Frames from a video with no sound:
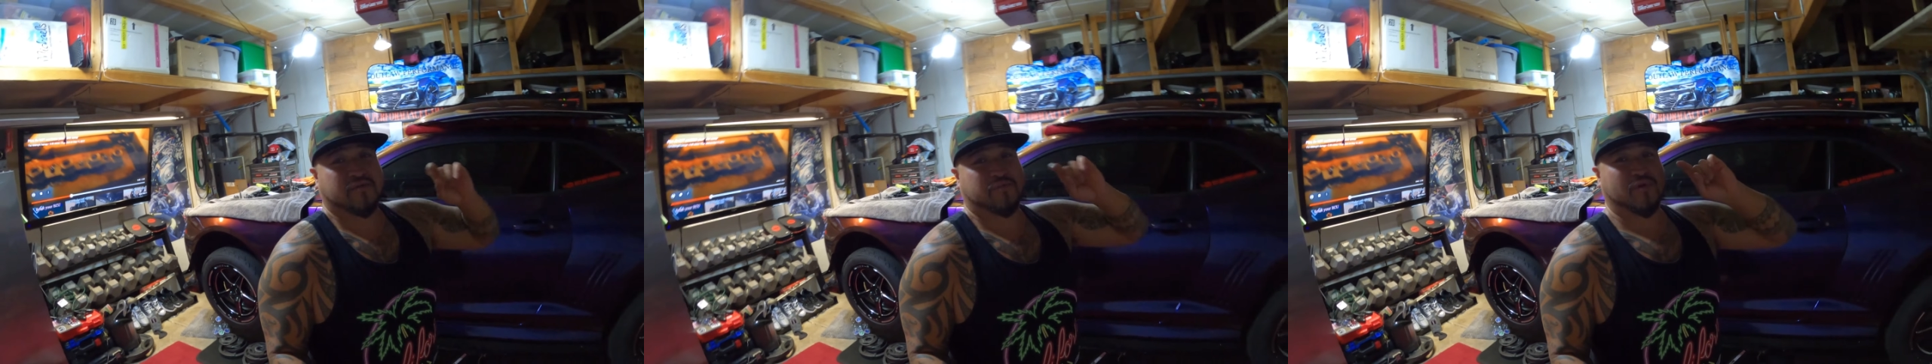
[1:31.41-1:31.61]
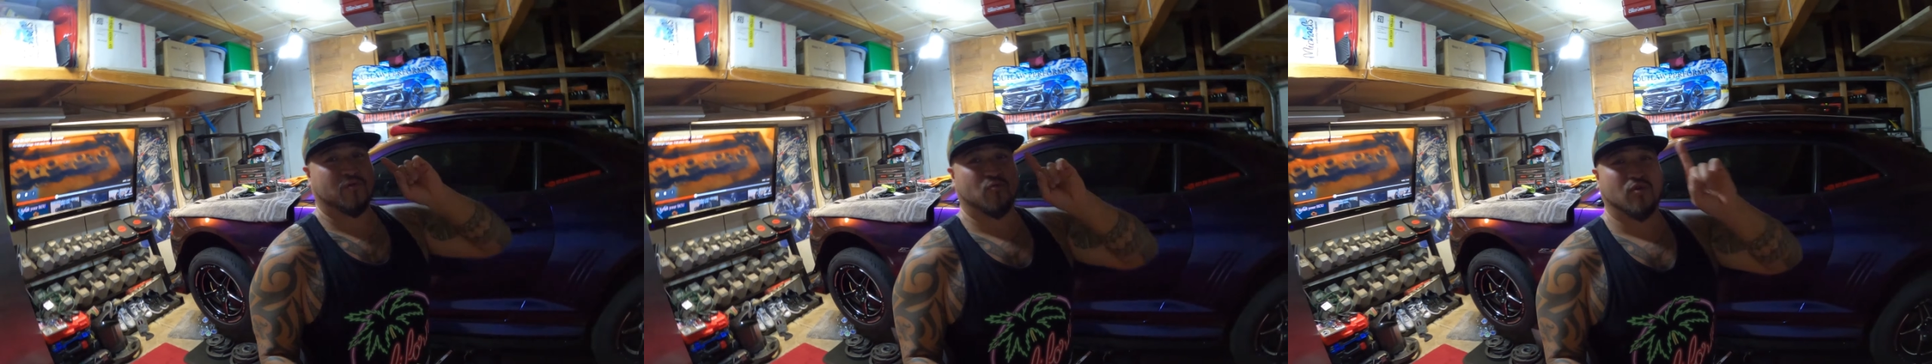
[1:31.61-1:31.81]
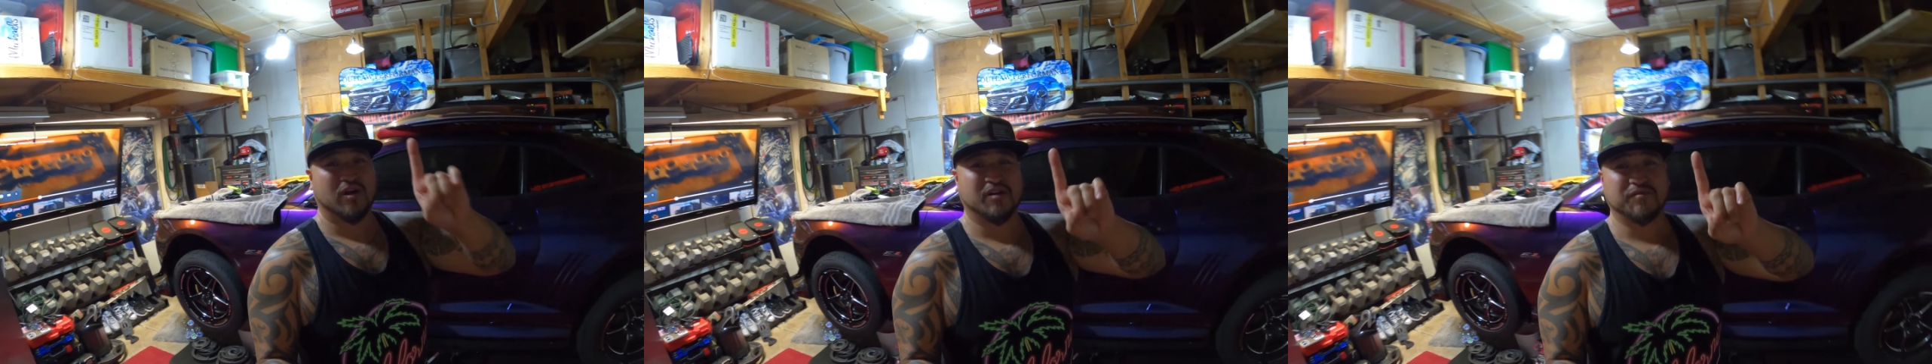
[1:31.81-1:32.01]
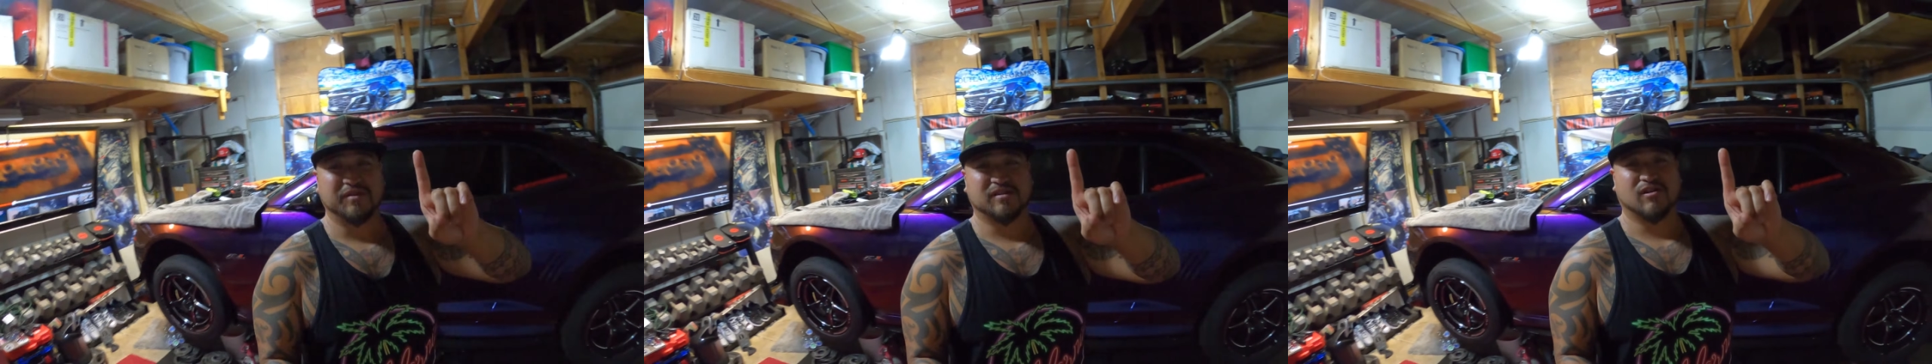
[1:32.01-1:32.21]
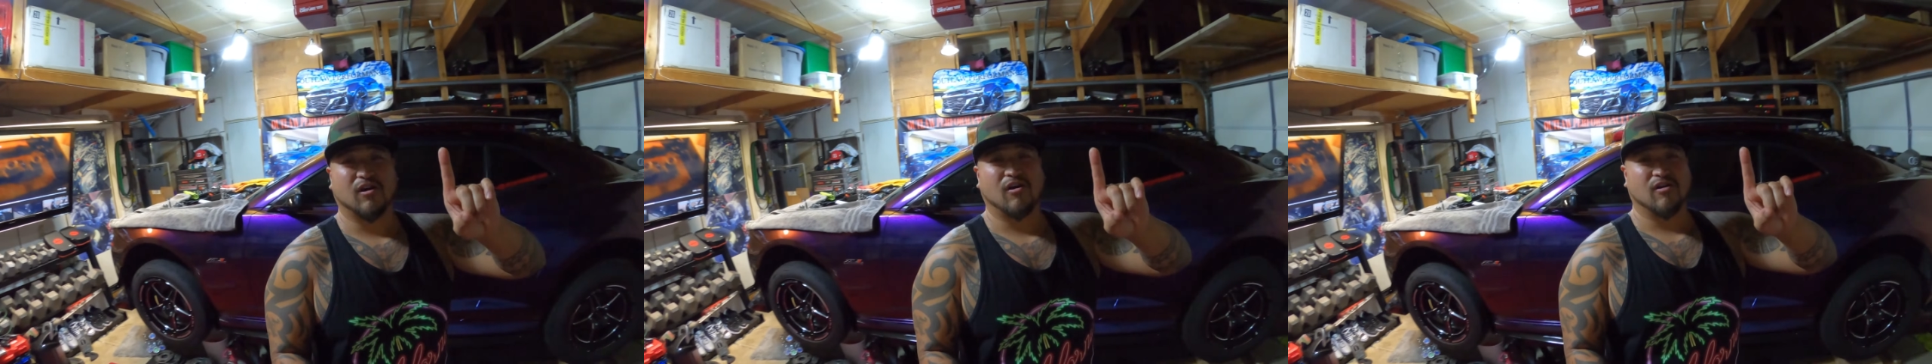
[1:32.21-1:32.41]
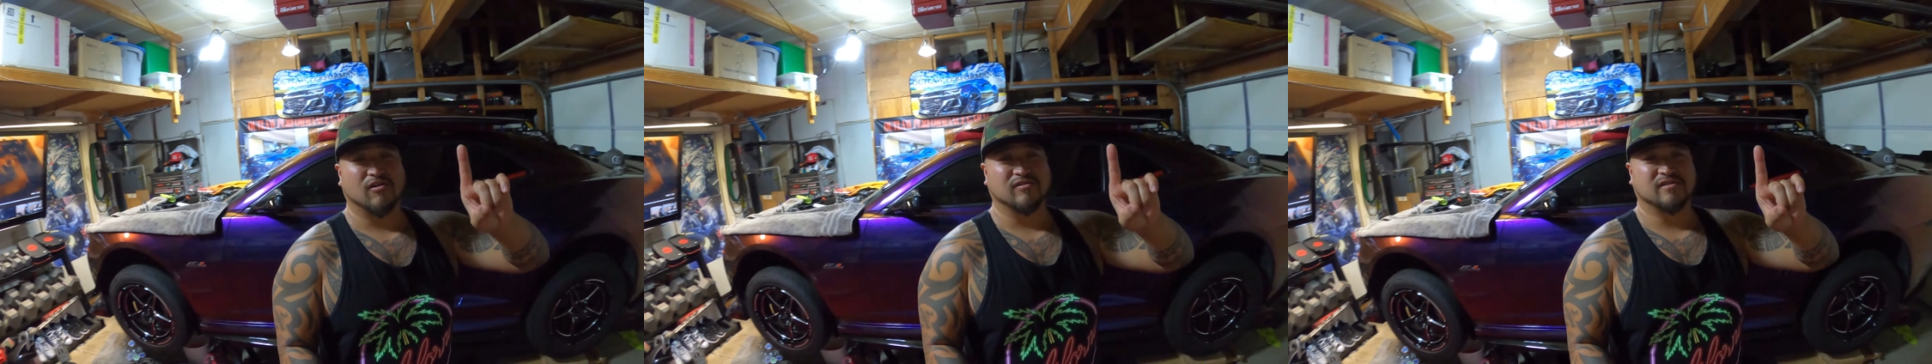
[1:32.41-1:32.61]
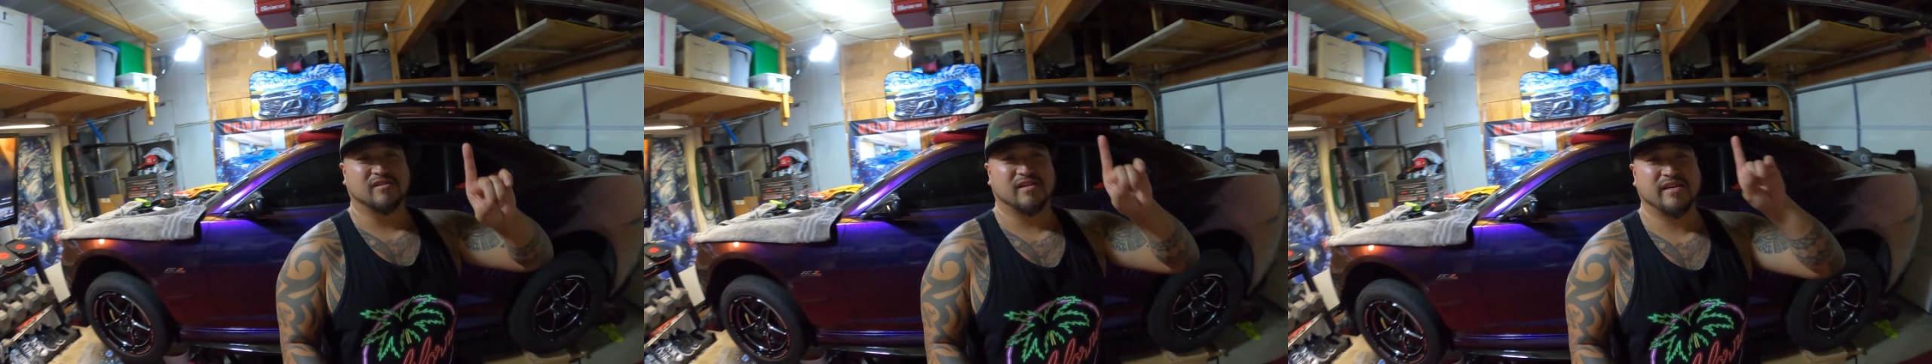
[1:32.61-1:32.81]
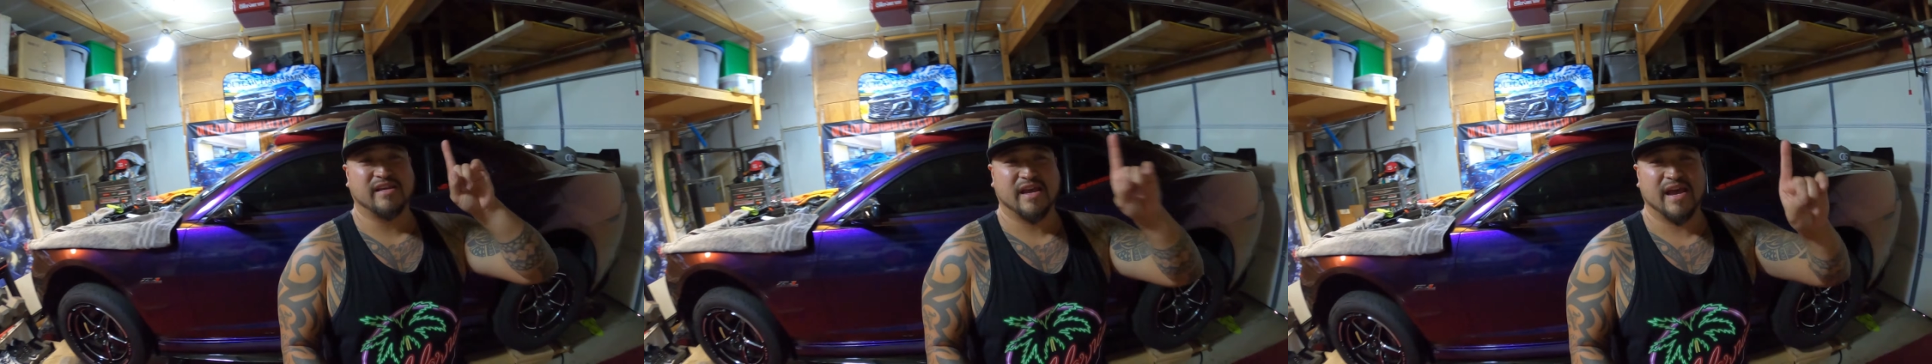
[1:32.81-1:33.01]
But one of his
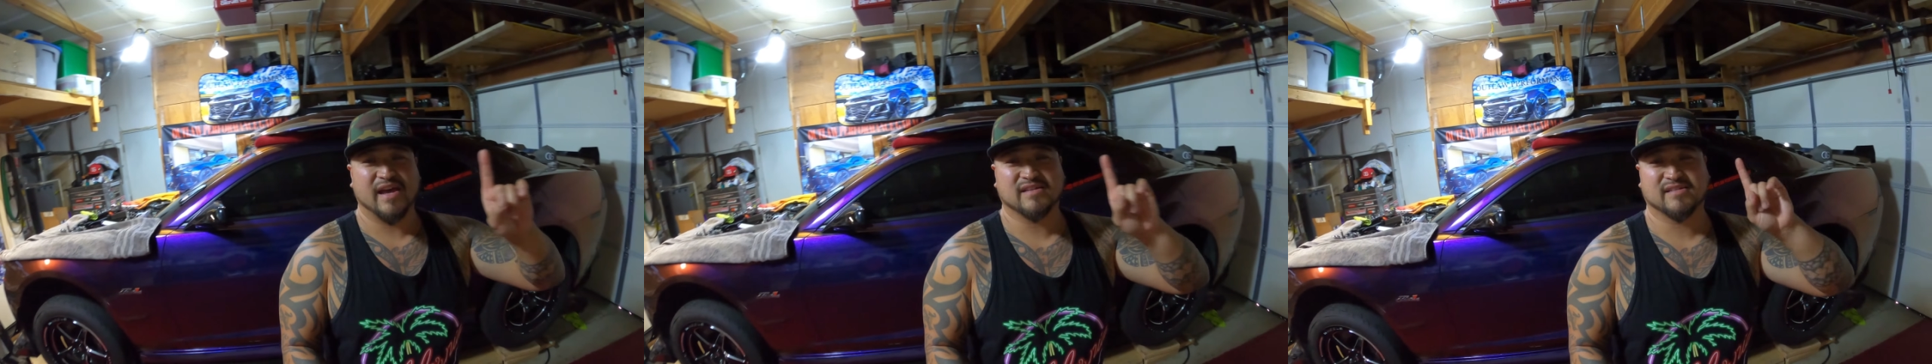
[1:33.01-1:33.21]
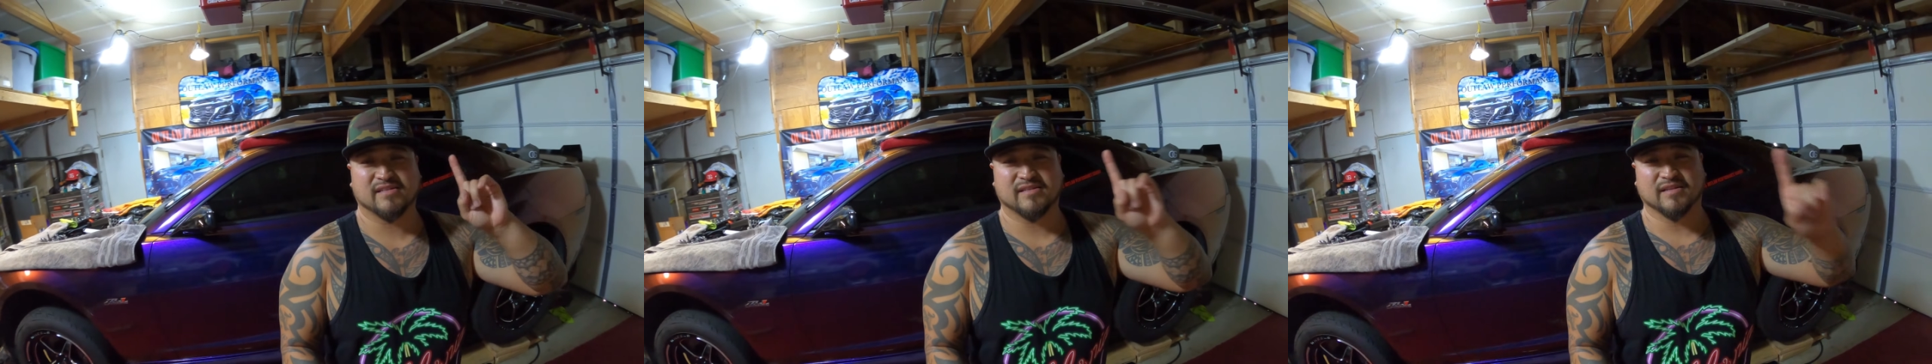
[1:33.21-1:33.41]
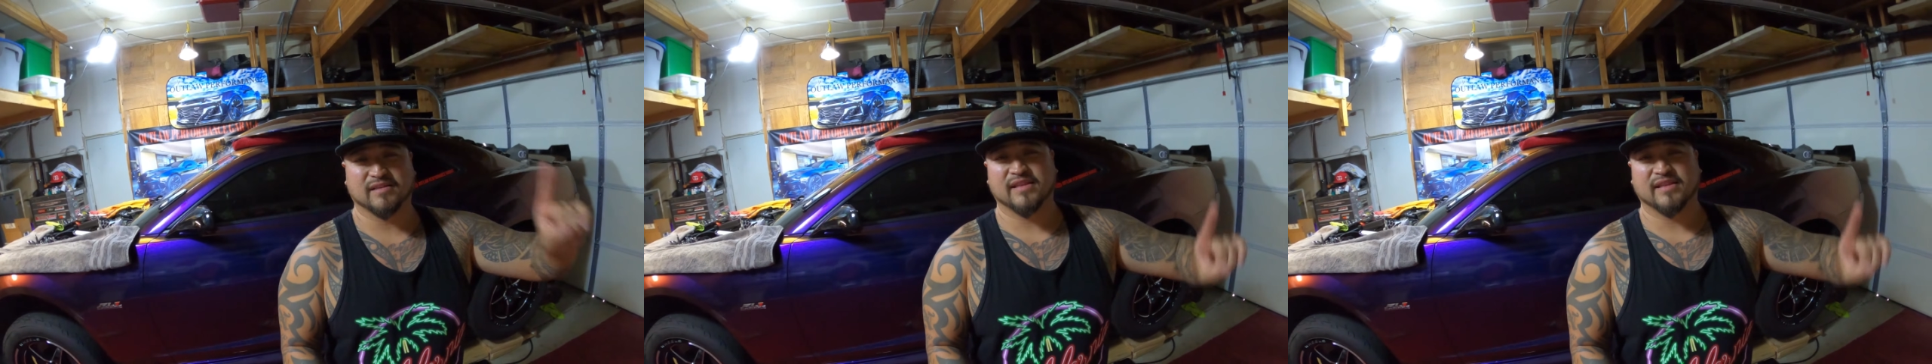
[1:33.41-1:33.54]
cars it's a